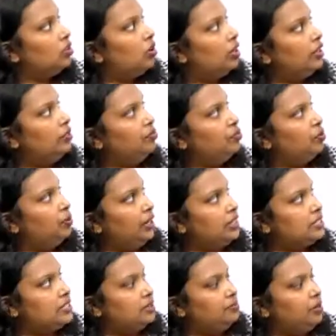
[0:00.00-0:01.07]
Or the
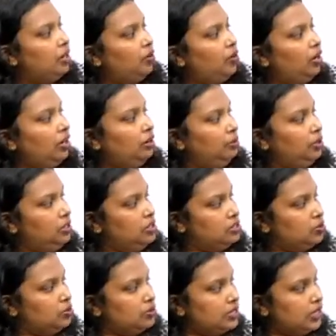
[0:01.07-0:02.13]
4x tibana the
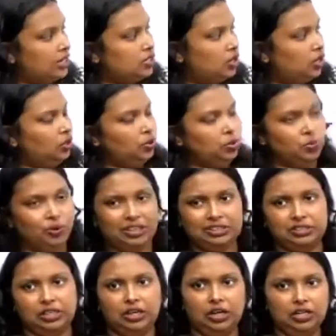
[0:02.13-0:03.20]
2 sines got
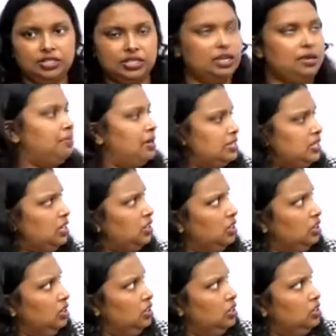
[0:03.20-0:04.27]
2x same as that.
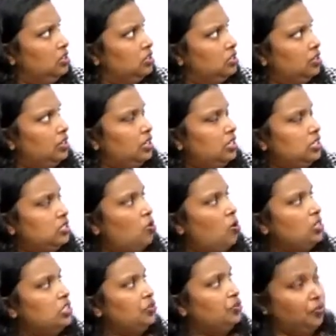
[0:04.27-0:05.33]
So it is
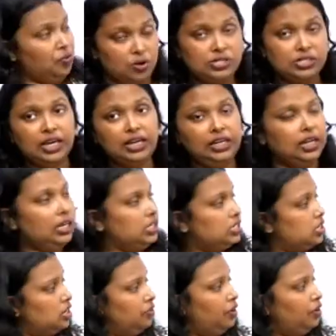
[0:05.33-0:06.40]
cos 4 sin
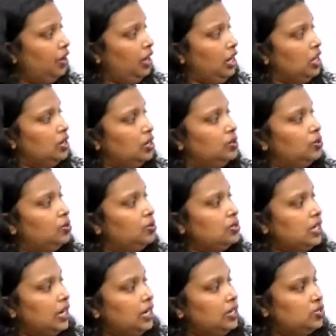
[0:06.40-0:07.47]
x. Now here 2
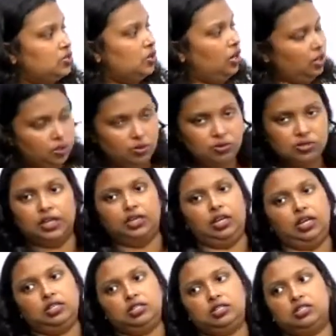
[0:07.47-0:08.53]
sines got 2 sin
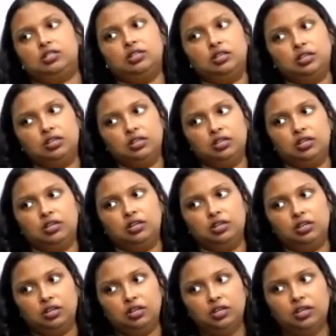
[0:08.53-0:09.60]
x.
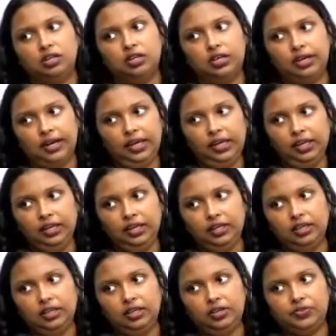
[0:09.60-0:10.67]
Clear?
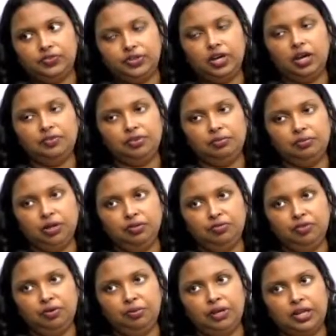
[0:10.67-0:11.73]
Using half angle
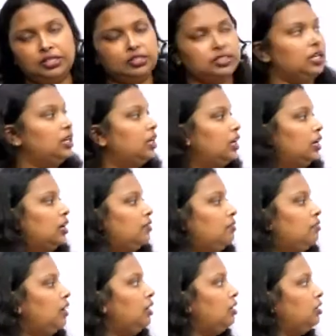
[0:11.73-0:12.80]
formulas.
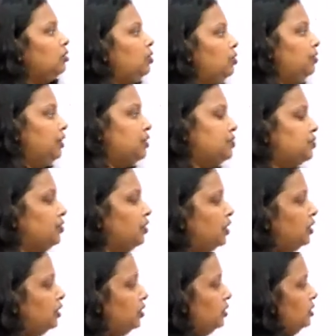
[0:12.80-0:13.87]
Right, over x
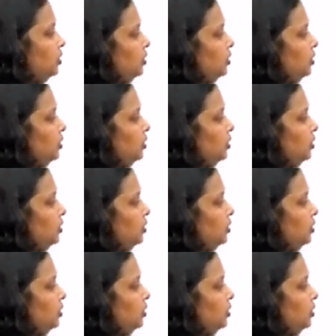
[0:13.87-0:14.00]
squared.